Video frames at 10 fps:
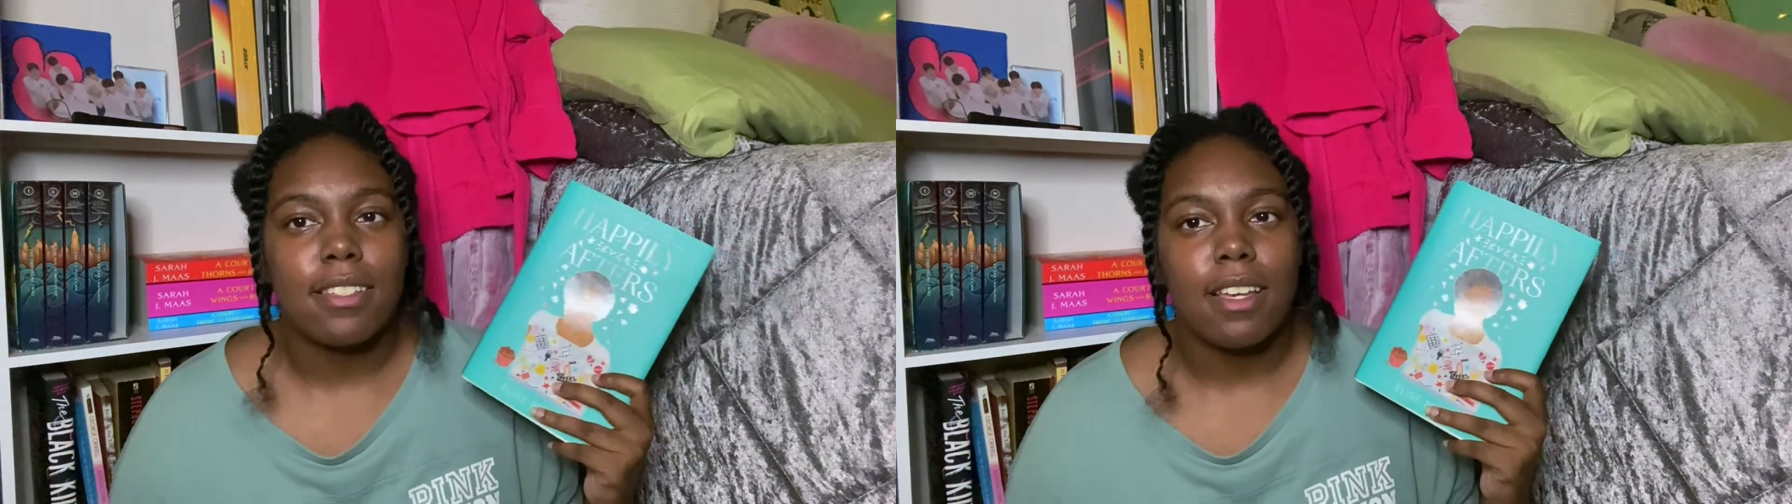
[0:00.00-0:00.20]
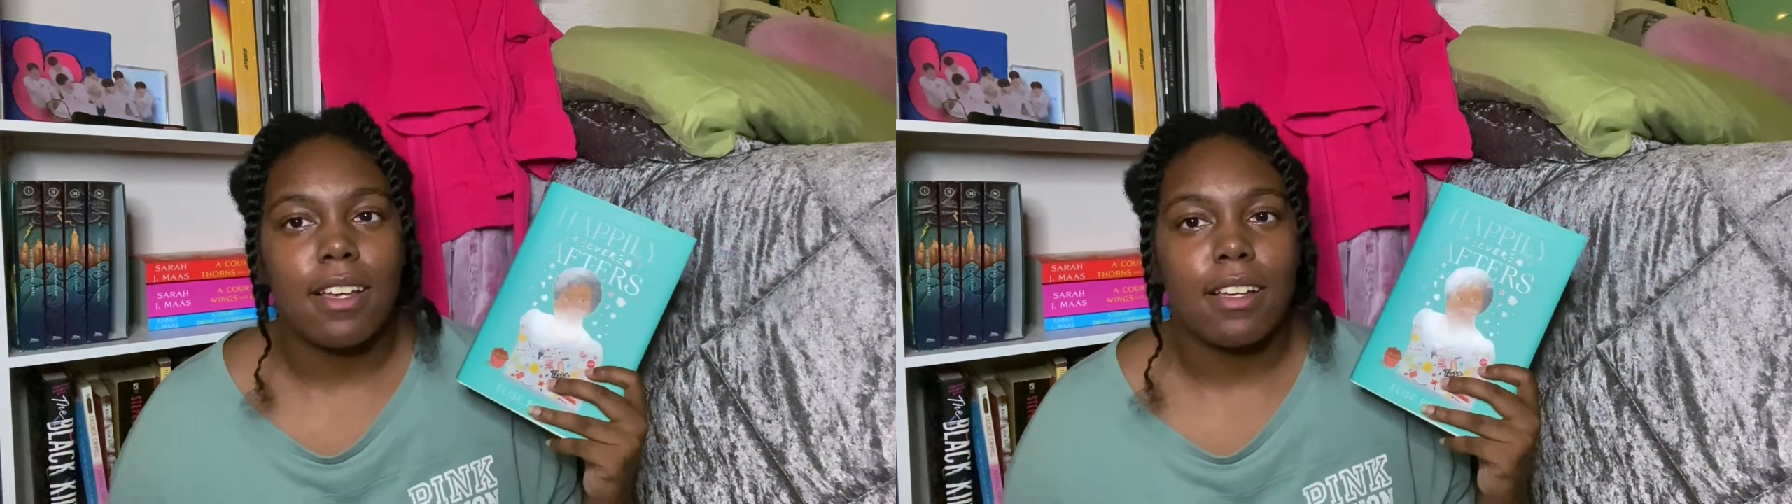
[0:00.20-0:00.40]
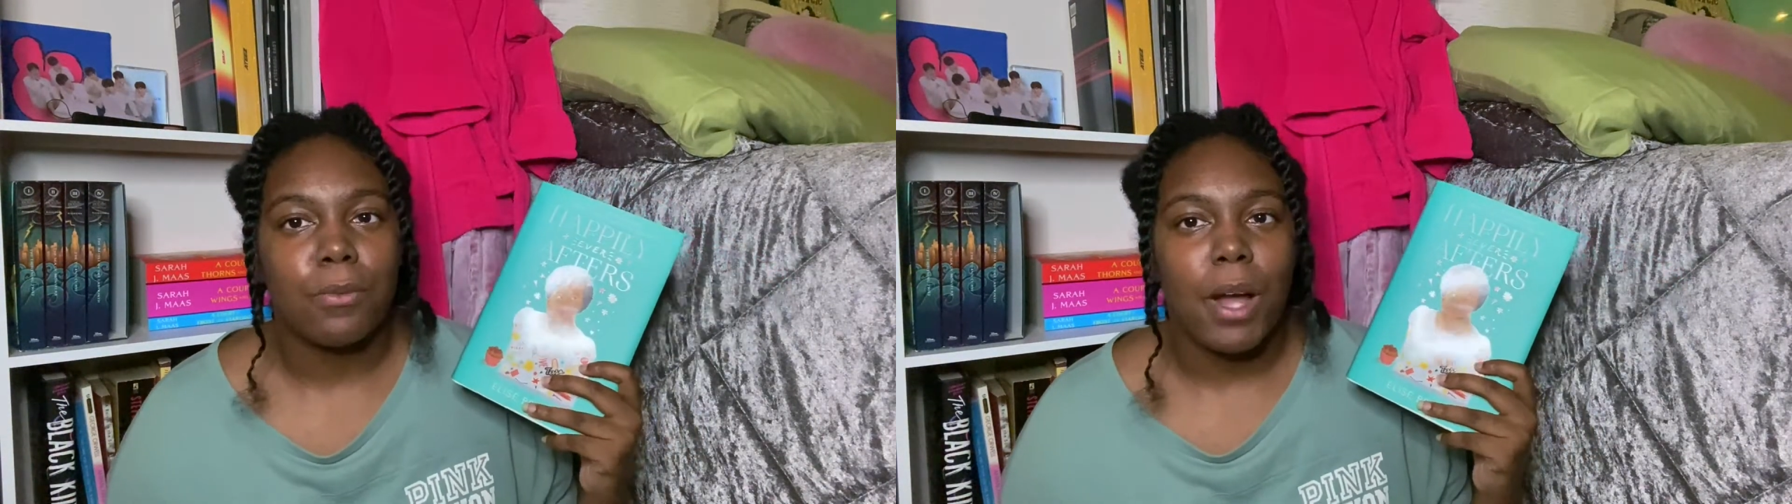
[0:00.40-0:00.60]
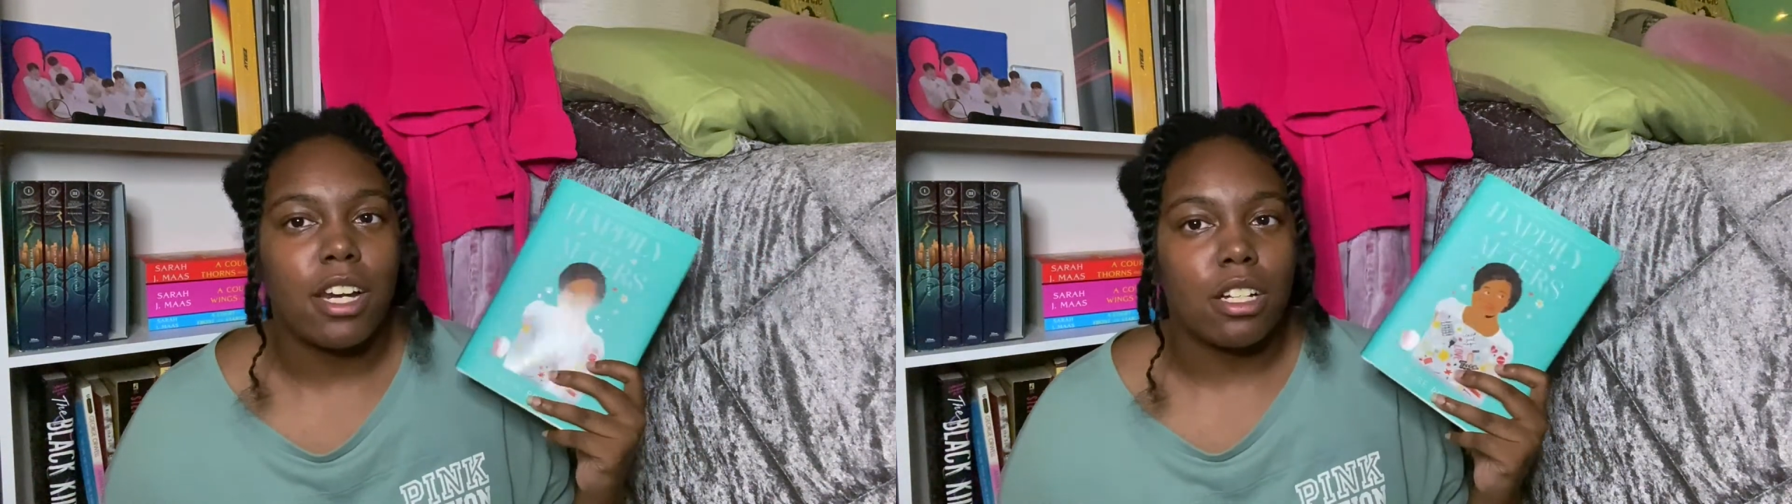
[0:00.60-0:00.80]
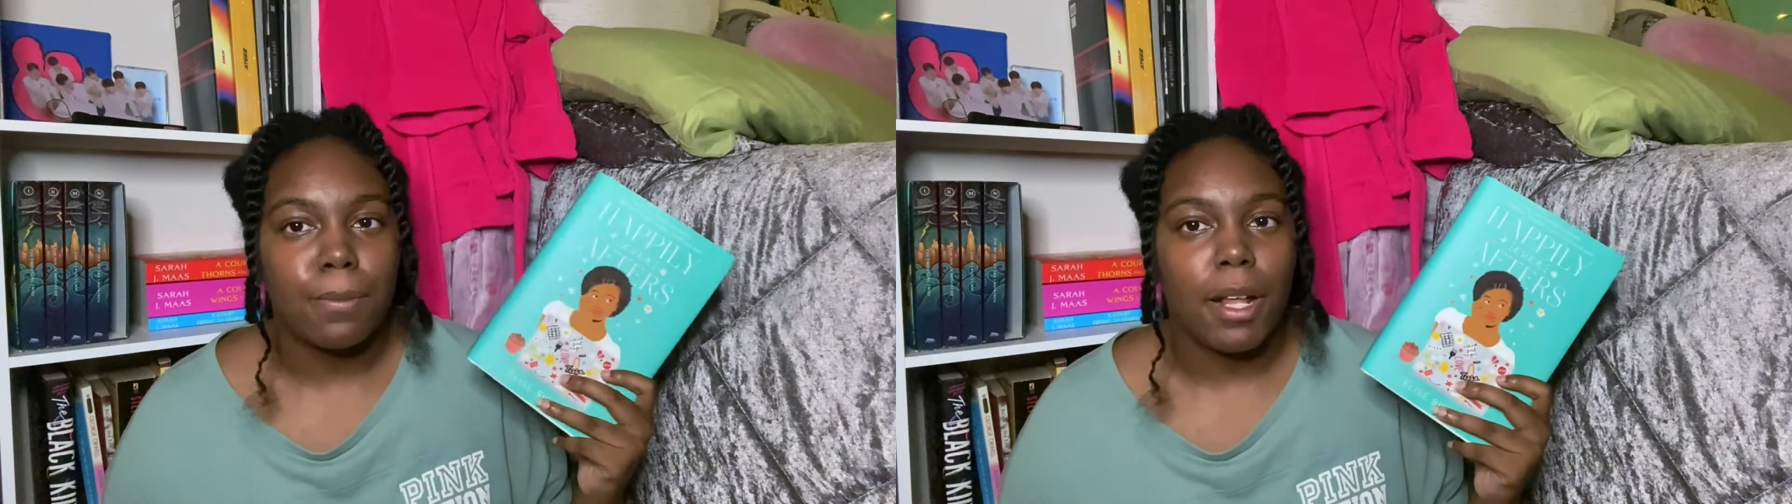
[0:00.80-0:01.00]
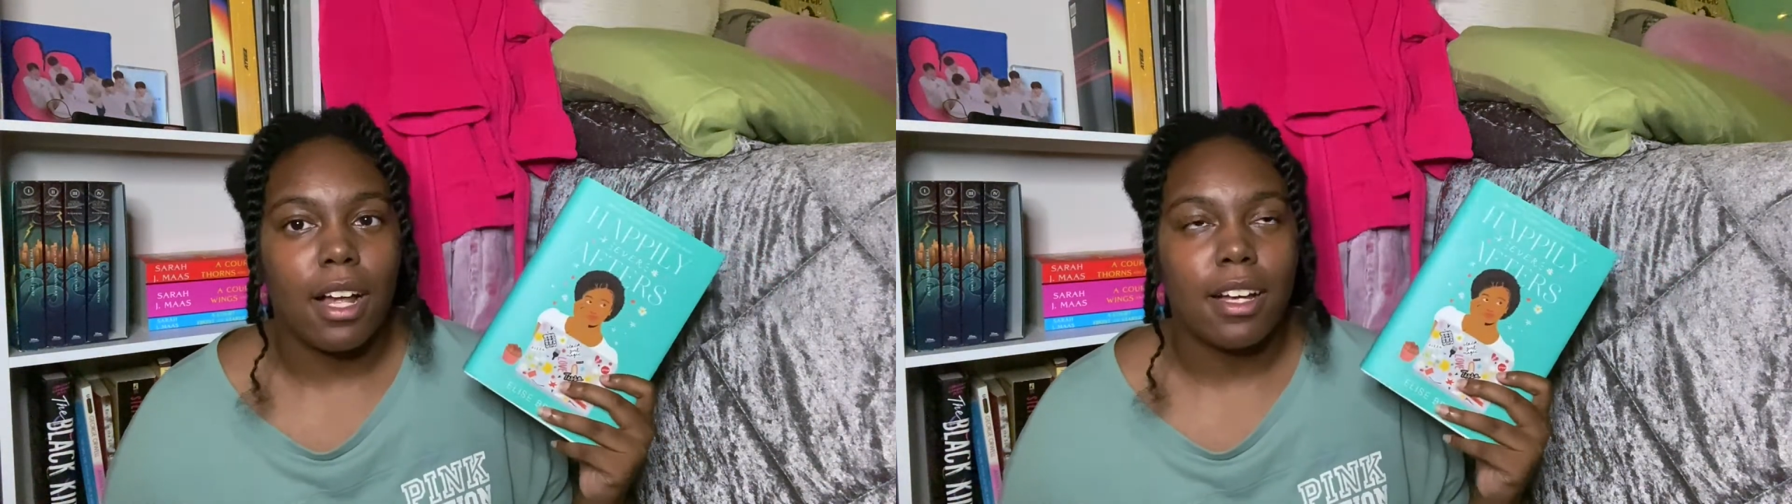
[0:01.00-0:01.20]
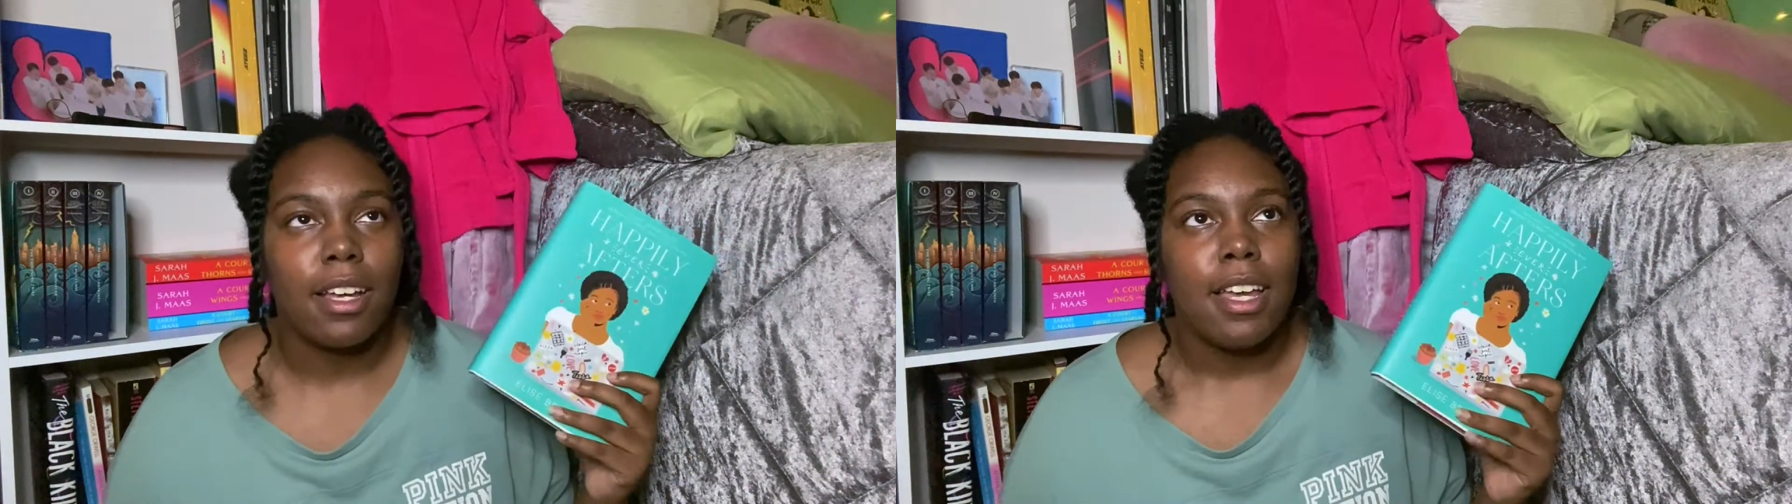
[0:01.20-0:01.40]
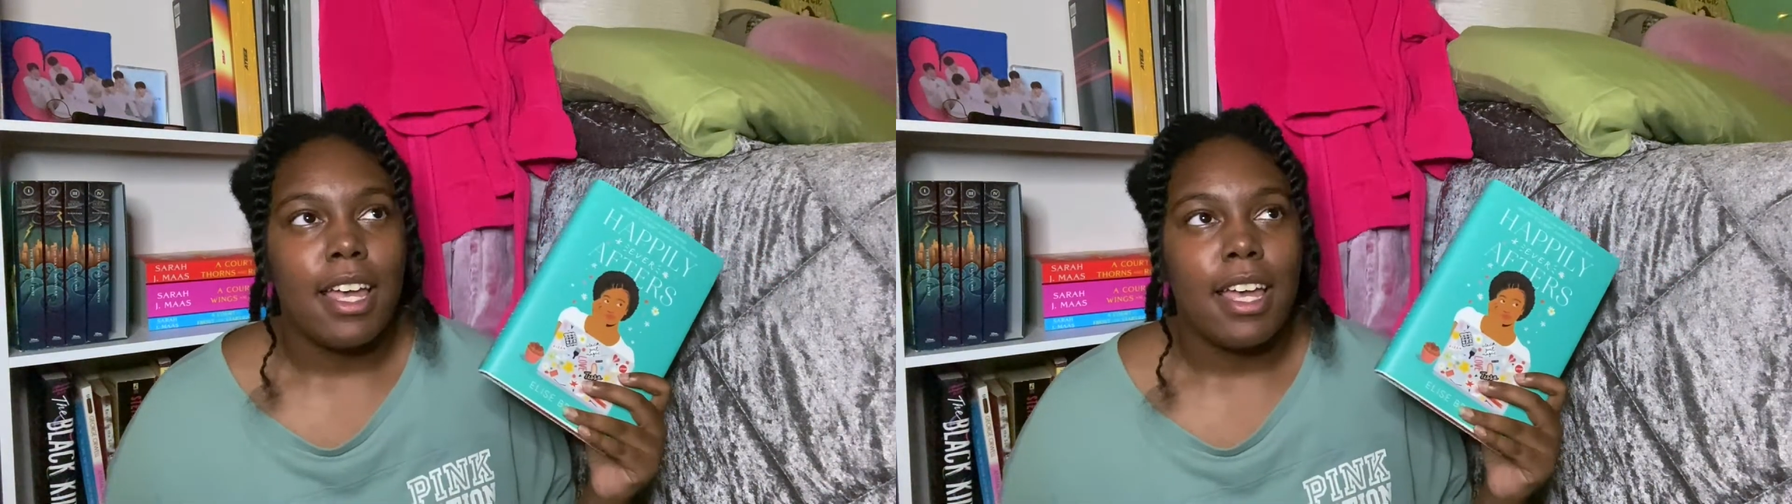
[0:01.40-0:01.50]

a writer's block.